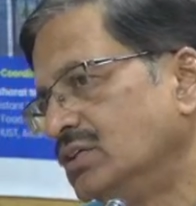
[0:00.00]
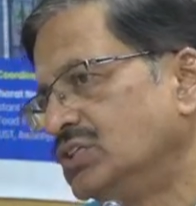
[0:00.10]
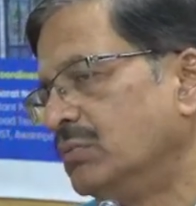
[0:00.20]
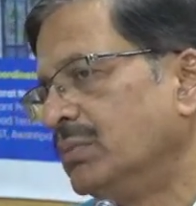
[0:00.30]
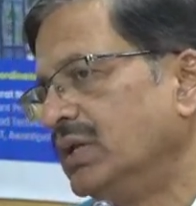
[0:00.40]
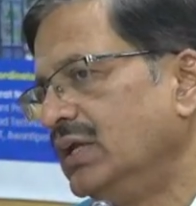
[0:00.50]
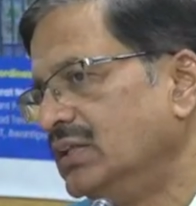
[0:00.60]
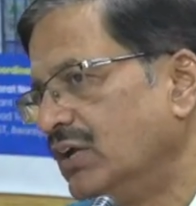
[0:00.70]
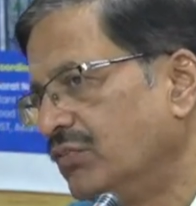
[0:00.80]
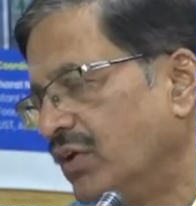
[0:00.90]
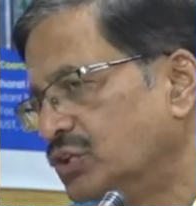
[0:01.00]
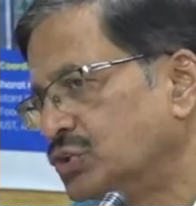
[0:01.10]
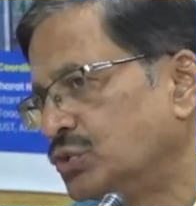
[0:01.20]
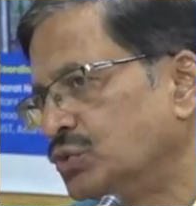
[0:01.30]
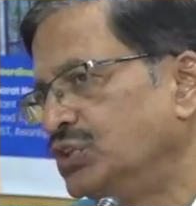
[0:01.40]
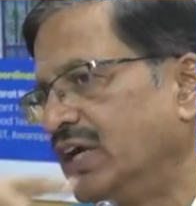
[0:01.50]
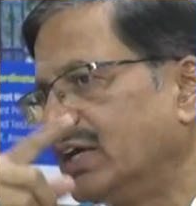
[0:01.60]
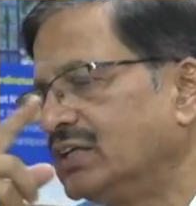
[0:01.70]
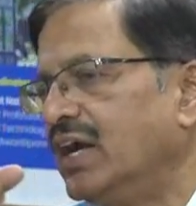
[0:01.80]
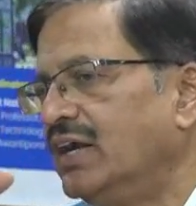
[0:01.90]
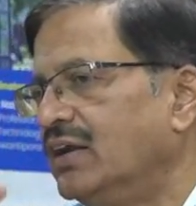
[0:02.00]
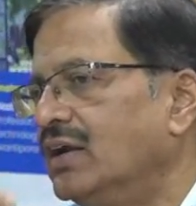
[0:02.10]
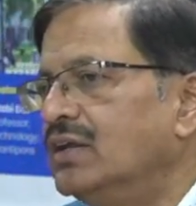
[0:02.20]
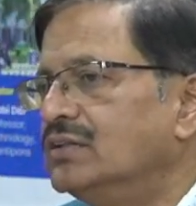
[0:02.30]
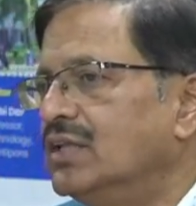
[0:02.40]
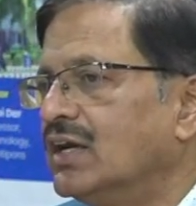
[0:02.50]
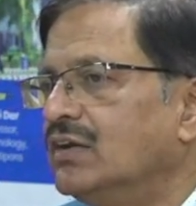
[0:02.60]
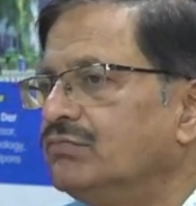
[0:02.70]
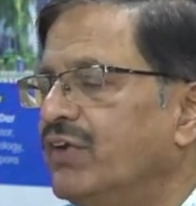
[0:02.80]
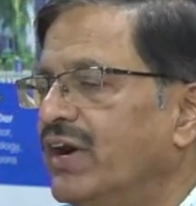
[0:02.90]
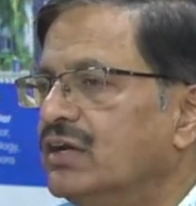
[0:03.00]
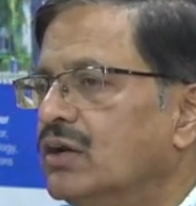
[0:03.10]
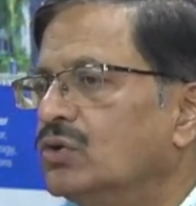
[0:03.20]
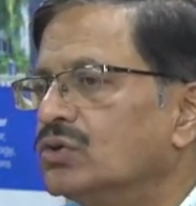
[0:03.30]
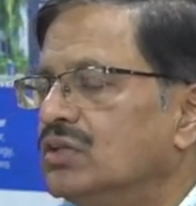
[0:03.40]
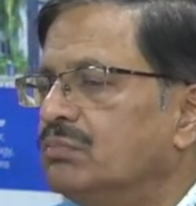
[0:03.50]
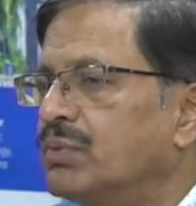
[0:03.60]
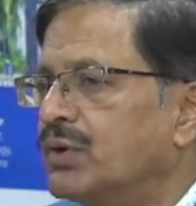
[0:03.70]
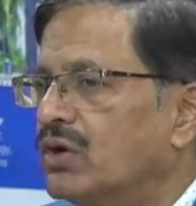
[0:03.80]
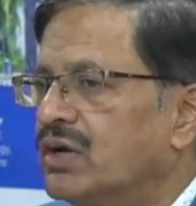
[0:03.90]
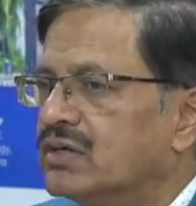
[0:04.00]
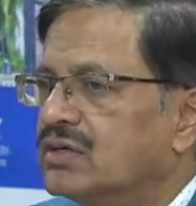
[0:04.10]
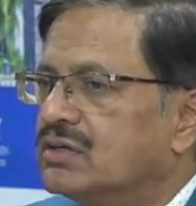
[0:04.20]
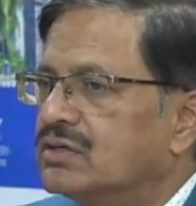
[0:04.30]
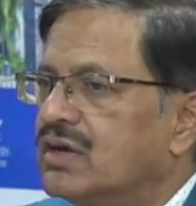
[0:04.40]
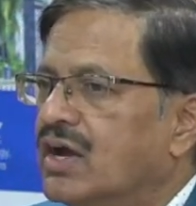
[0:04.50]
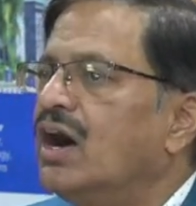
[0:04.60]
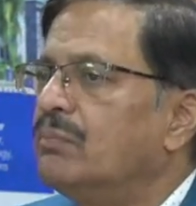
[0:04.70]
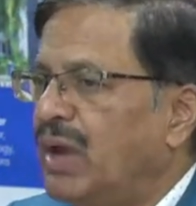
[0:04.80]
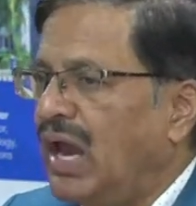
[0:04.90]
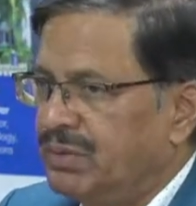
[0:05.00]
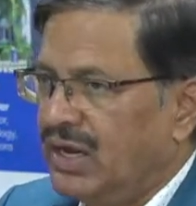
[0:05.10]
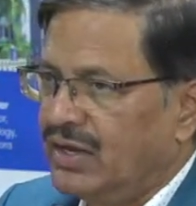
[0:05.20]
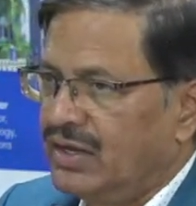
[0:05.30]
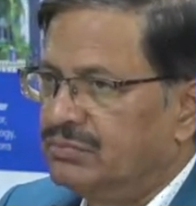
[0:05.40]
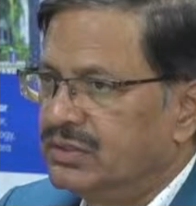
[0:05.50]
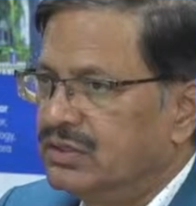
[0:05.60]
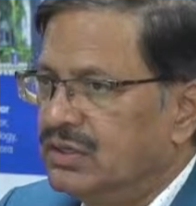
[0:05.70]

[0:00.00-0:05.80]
Germany, they wants to check that, they can find out the product kahan pe hai.